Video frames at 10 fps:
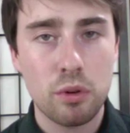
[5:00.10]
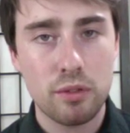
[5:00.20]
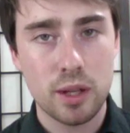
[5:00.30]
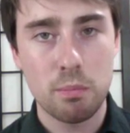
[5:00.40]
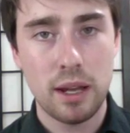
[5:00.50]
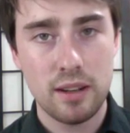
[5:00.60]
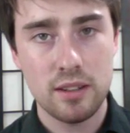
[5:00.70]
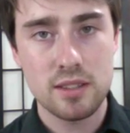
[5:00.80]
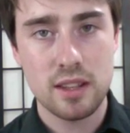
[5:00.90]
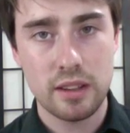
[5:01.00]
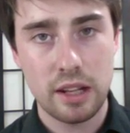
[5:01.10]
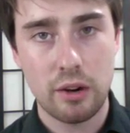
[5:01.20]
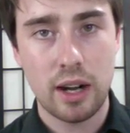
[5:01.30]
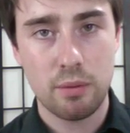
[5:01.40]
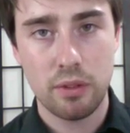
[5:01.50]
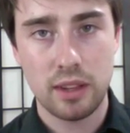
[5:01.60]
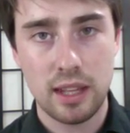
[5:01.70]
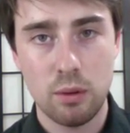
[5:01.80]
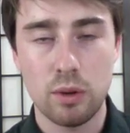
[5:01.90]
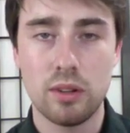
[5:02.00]
of competitors that there are for the
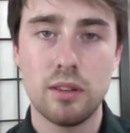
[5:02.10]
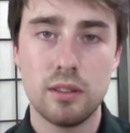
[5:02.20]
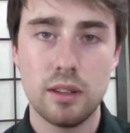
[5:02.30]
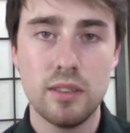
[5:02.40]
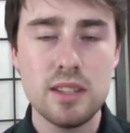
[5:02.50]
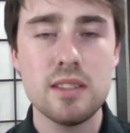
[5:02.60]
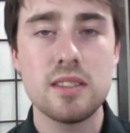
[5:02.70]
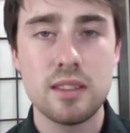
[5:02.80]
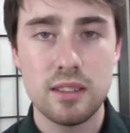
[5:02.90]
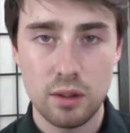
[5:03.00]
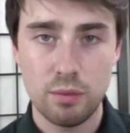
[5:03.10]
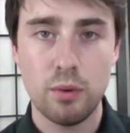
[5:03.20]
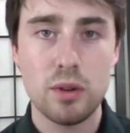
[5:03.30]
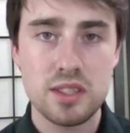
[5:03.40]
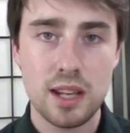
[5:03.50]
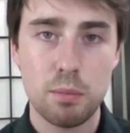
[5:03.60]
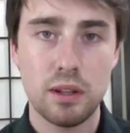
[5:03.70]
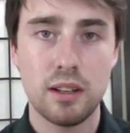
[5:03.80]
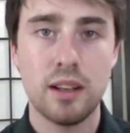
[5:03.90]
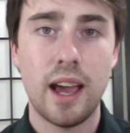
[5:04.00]
keyword. This is the first step
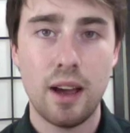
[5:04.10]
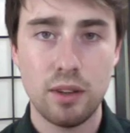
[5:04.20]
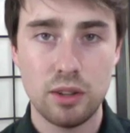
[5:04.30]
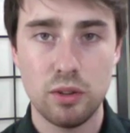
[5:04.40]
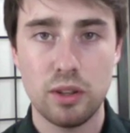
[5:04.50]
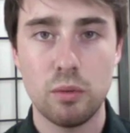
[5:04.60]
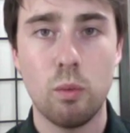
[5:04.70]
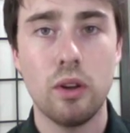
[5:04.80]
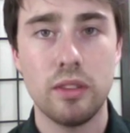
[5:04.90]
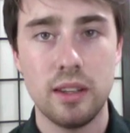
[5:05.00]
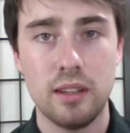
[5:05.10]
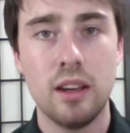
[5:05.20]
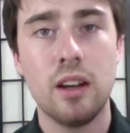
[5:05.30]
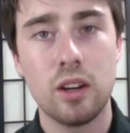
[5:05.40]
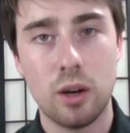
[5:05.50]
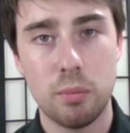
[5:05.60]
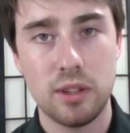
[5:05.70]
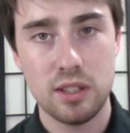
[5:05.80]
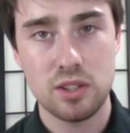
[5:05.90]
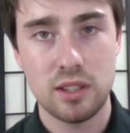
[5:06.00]
in having a look at what the
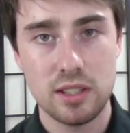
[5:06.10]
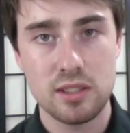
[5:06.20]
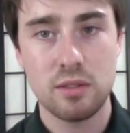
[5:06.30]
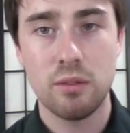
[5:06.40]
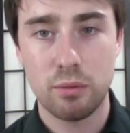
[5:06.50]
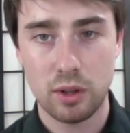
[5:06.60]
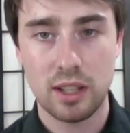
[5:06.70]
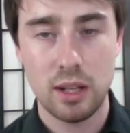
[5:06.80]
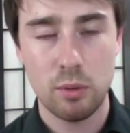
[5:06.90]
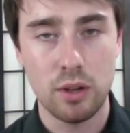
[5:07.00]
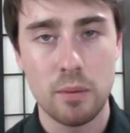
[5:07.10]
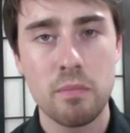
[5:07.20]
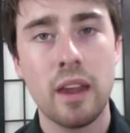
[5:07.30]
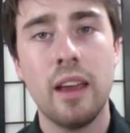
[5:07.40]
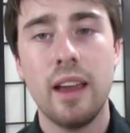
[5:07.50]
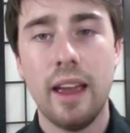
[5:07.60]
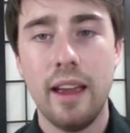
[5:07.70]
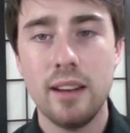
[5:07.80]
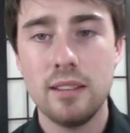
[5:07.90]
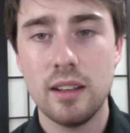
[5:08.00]
competition is for a keyword.
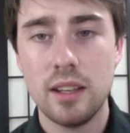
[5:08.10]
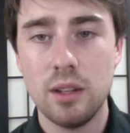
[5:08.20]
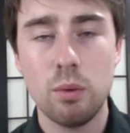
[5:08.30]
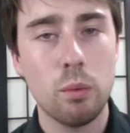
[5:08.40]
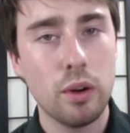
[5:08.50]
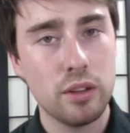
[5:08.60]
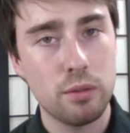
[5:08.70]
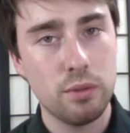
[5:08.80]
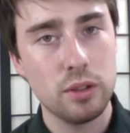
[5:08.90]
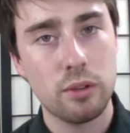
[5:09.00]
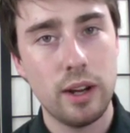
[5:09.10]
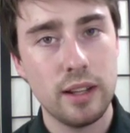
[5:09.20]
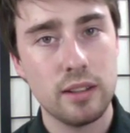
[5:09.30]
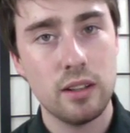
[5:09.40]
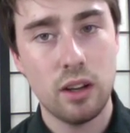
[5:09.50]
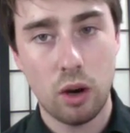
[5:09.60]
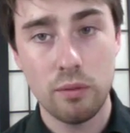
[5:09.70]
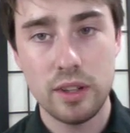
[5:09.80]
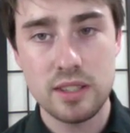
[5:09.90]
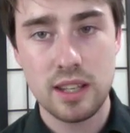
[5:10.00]
And if we wanted to filter out of
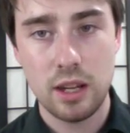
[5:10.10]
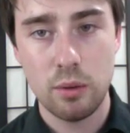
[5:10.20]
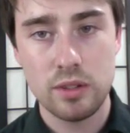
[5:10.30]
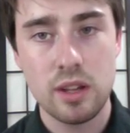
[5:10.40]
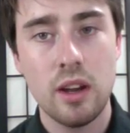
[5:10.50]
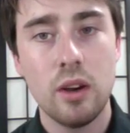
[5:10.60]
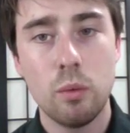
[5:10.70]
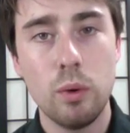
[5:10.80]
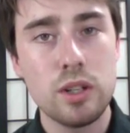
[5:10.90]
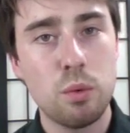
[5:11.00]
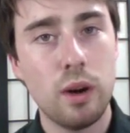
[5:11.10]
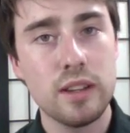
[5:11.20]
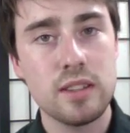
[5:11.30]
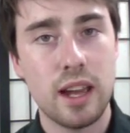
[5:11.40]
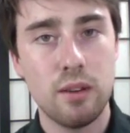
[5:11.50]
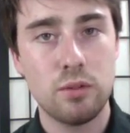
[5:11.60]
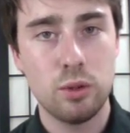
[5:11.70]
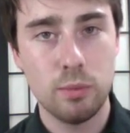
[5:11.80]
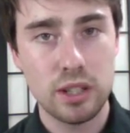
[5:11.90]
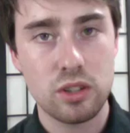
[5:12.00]
these keywords which ones have
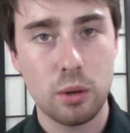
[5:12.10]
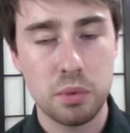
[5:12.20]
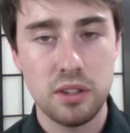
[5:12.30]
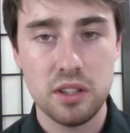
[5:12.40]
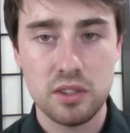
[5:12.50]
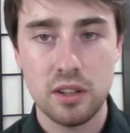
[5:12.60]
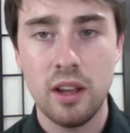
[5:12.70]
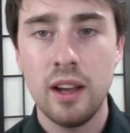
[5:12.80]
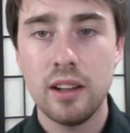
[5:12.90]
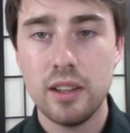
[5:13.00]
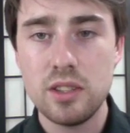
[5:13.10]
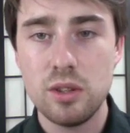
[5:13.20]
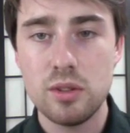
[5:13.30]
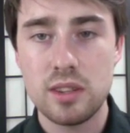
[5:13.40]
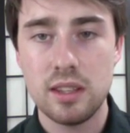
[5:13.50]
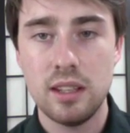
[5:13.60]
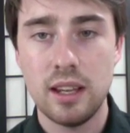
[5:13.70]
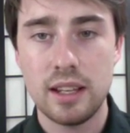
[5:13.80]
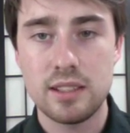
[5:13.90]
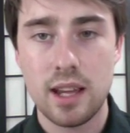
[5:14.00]
too much competition, let's use the
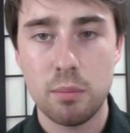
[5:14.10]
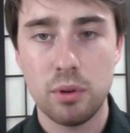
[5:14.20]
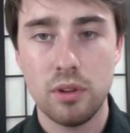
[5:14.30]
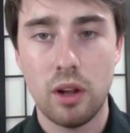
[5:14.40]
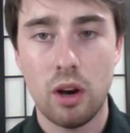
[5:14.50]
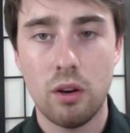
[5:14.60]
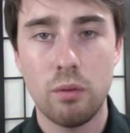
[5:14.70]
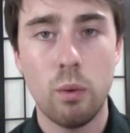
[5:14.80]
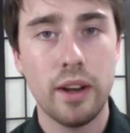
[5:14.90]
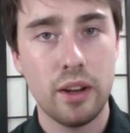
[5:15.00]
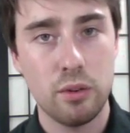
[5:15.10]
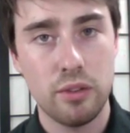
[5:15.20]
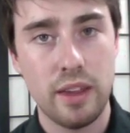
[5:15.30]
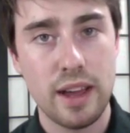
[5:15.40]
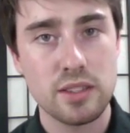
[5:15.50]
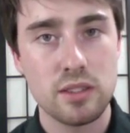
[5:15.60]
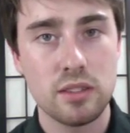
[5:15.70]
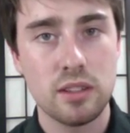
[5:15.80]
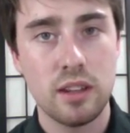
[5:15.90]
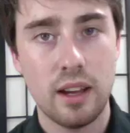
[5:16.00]
example of
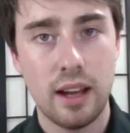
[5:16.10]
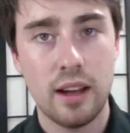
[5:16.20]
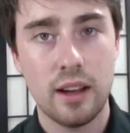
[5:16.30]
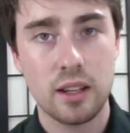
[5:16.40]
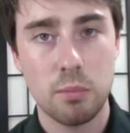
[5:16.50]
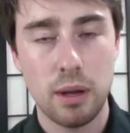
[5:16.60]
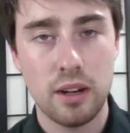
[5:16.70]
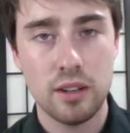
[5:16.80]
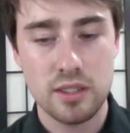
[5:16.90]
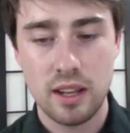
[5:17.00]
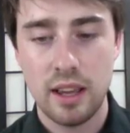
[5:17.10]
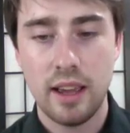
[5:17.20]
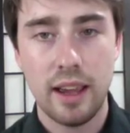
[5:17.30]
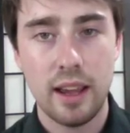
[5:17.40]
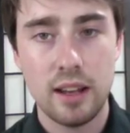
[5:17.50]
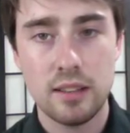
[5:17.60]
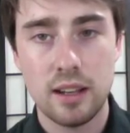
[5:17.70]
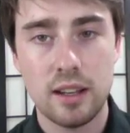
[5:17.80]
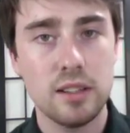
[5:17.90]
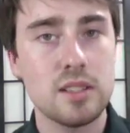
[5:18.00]
100,000 competitors, and
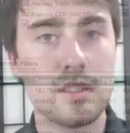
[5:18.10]
let's